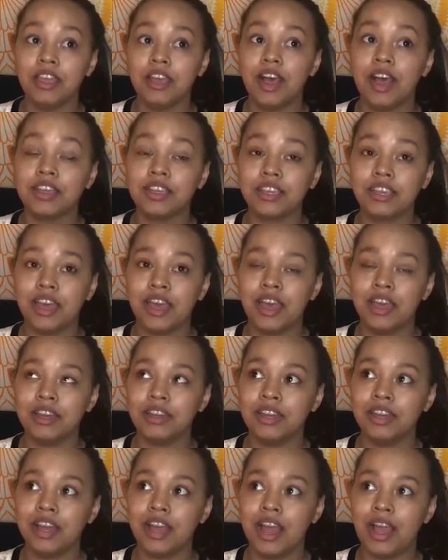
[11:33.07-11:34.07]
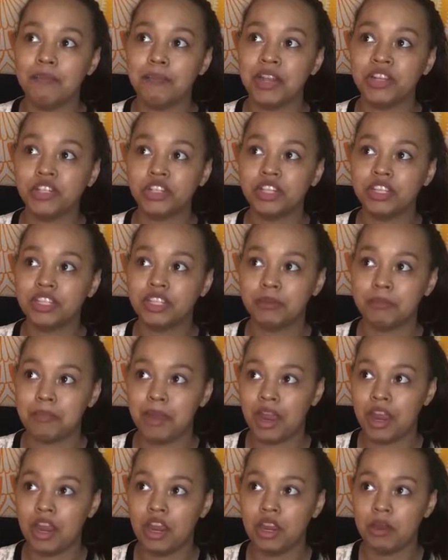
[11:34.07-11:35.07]
again, I mentioned this in
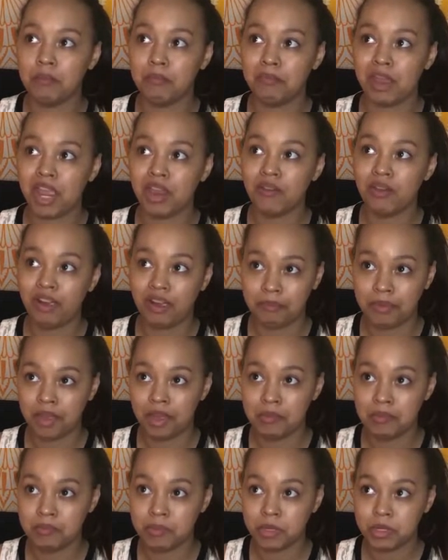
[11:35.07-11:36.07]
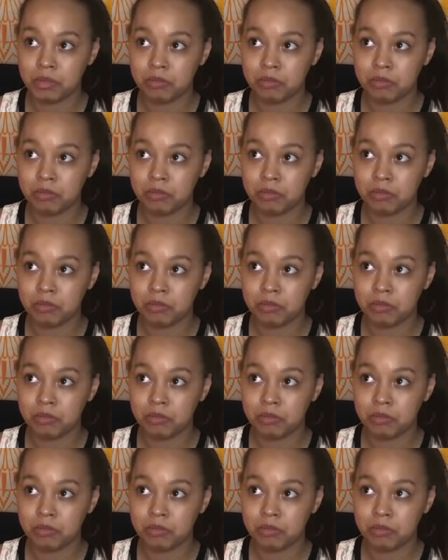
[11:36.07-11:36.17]
my May wrap-up.